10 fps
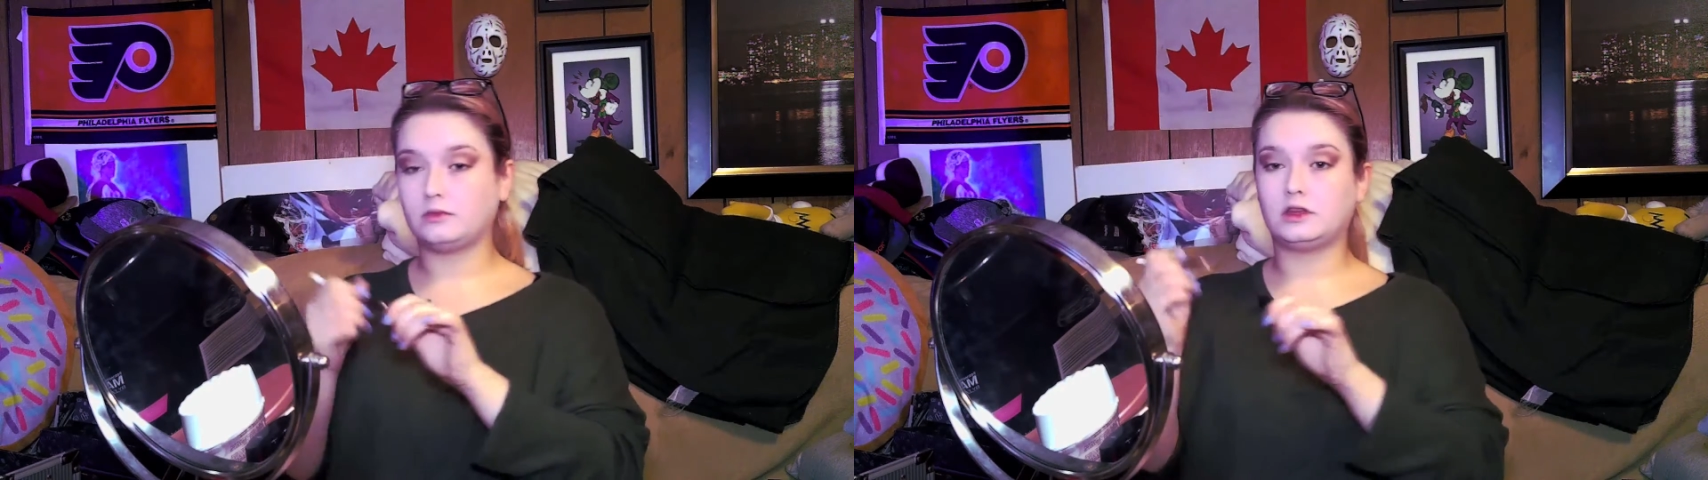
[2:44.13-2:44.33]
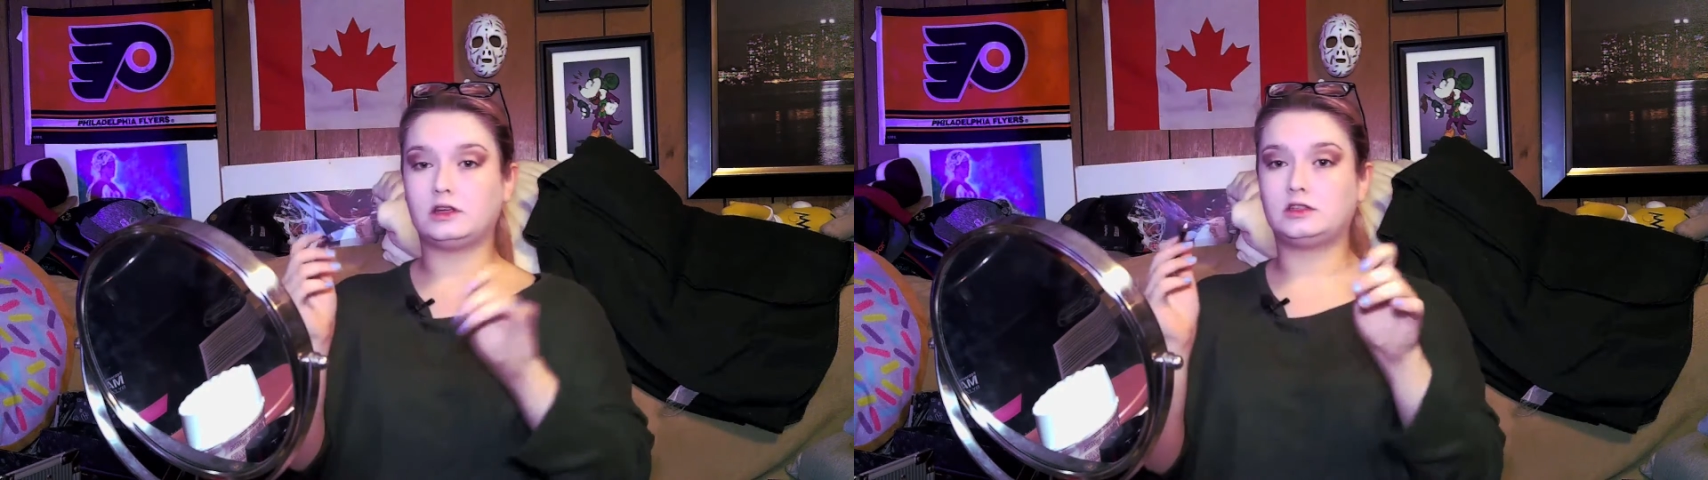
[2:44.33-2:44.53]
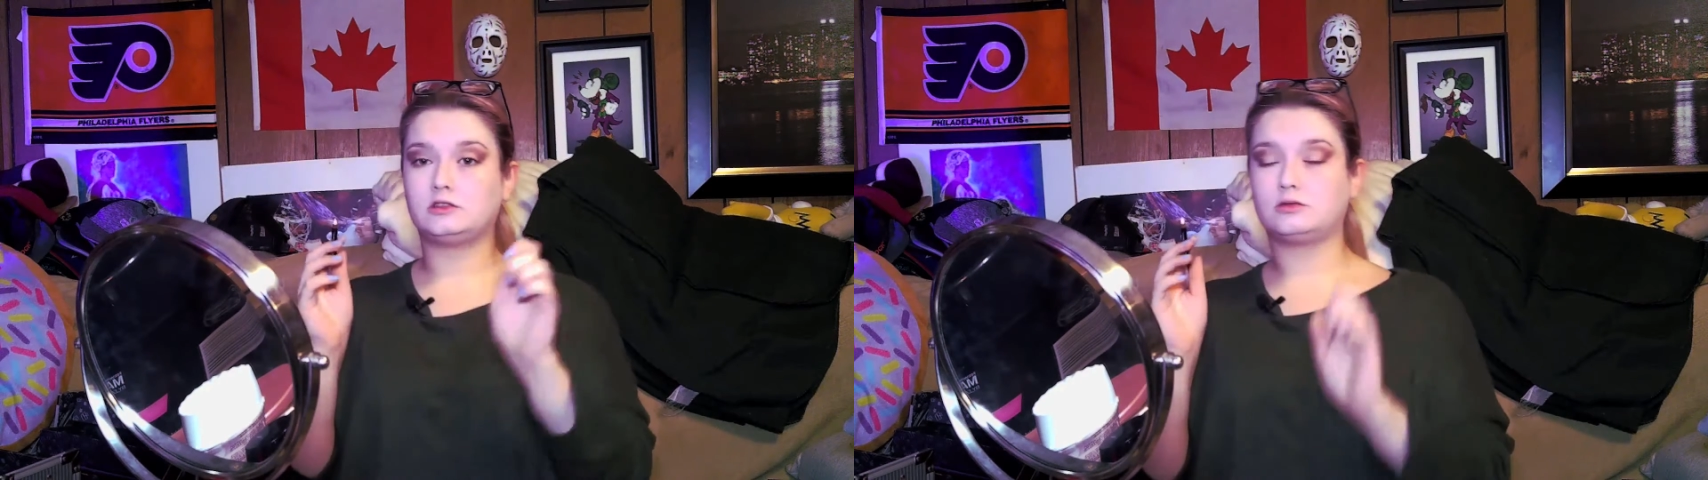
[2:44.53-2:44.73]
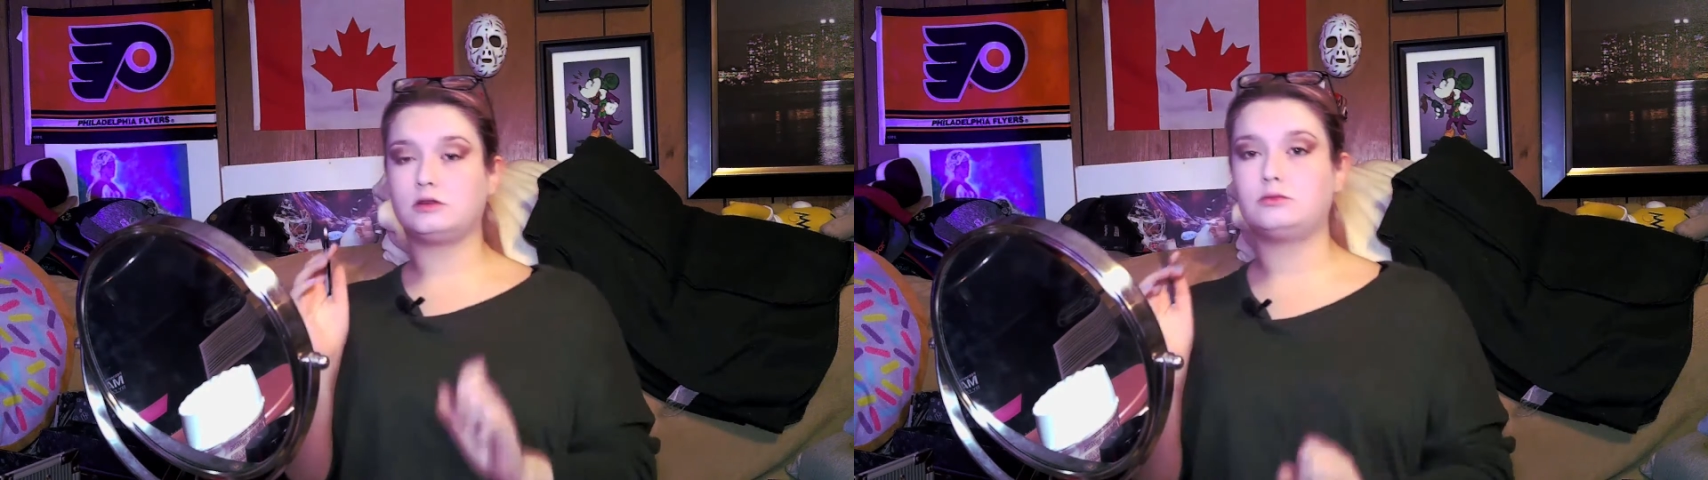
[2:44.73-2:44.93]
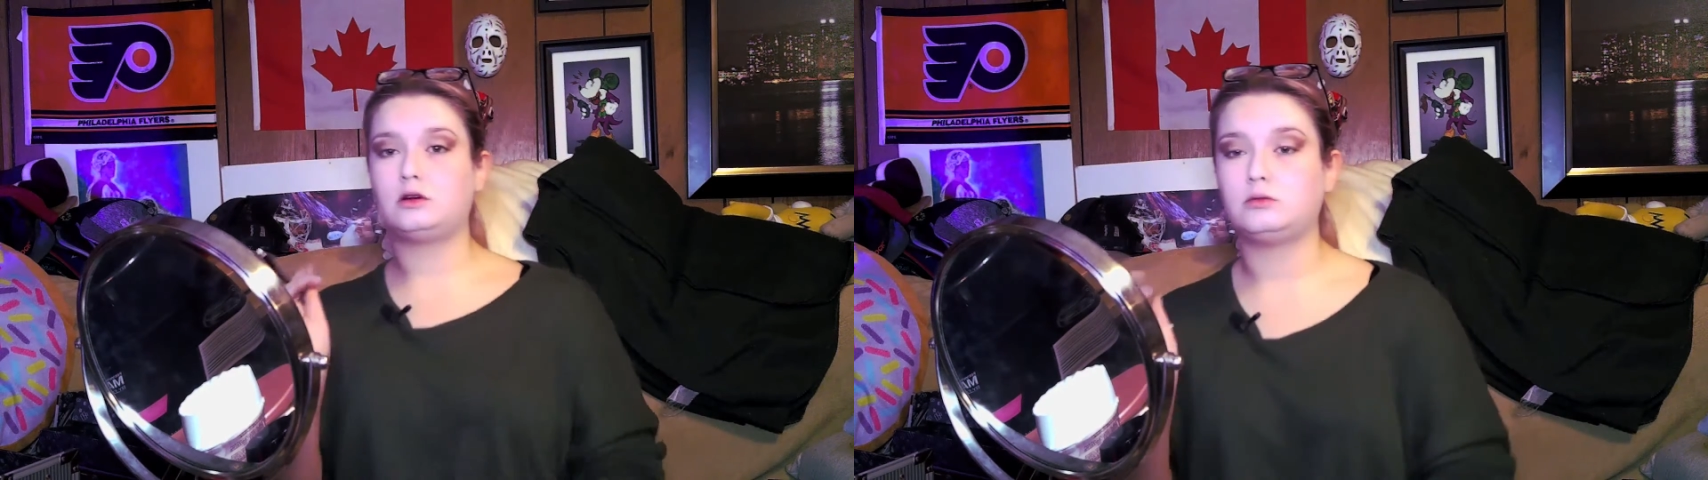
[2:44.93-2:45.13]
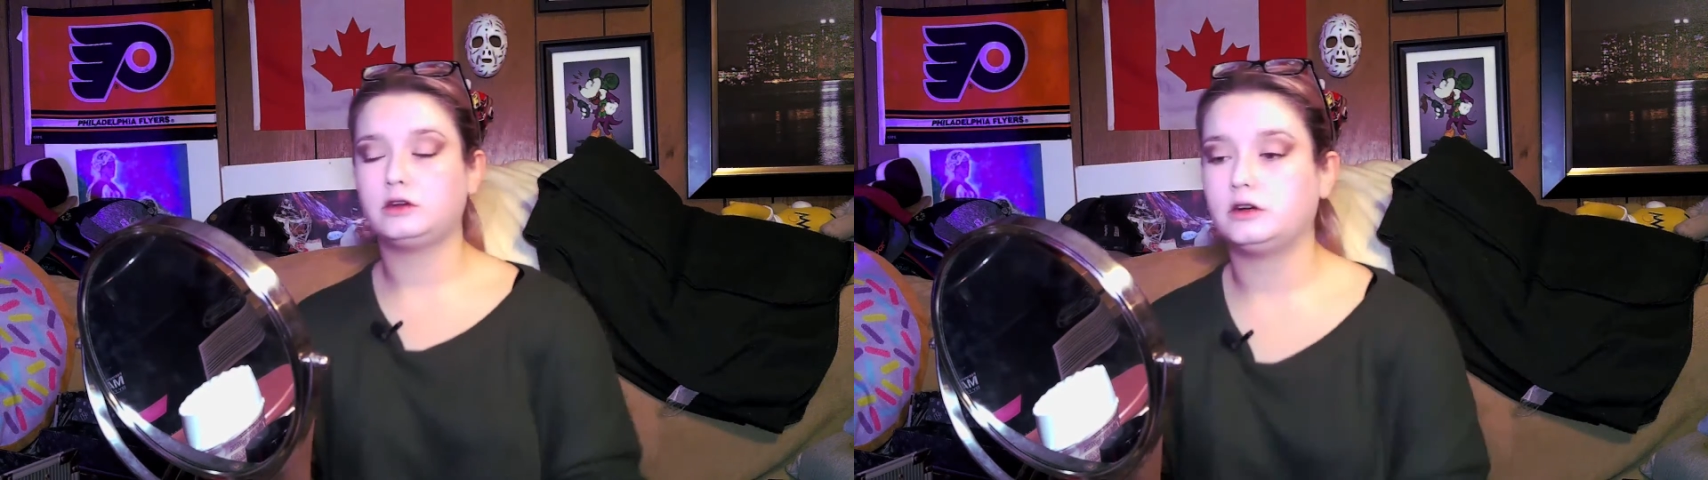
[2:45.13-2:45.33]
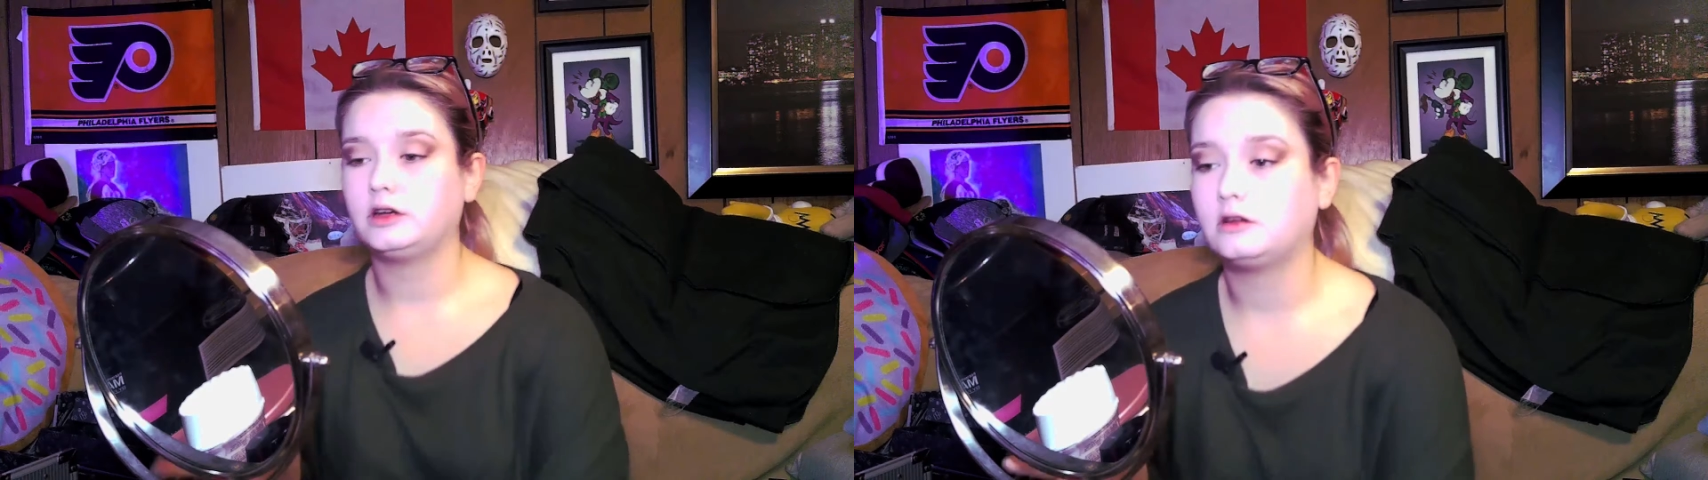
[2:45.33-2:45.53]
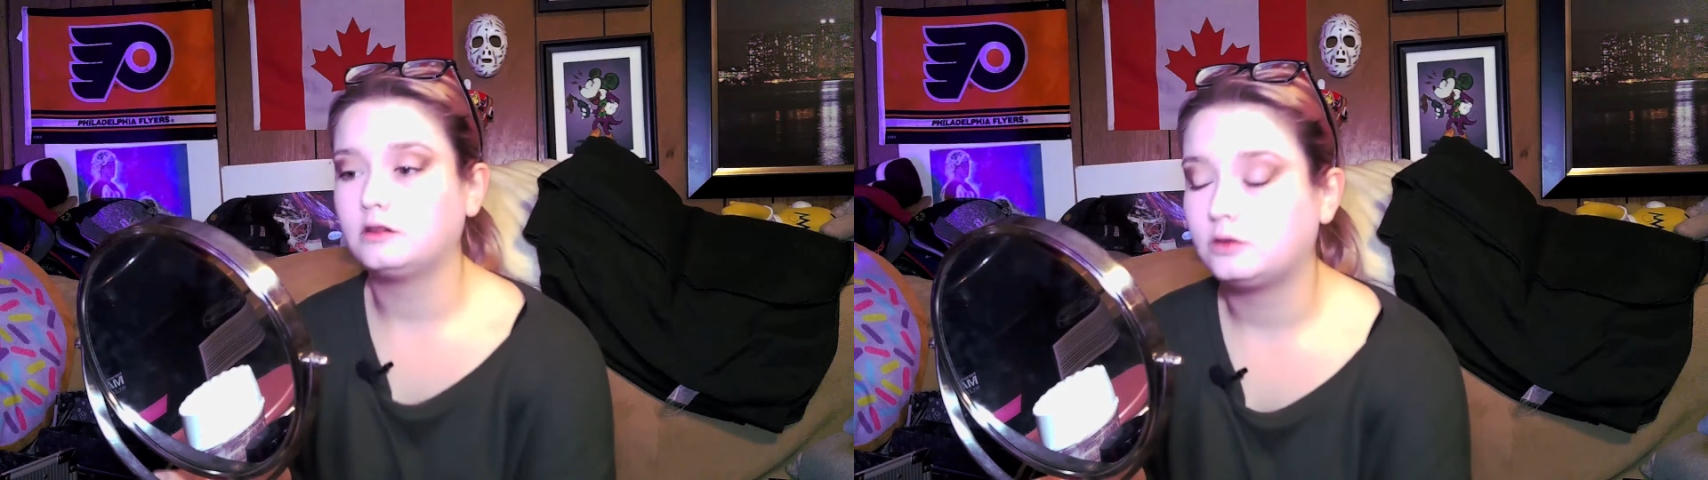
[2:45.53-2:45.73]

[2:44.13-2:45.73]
This is where I'm probably gonna get a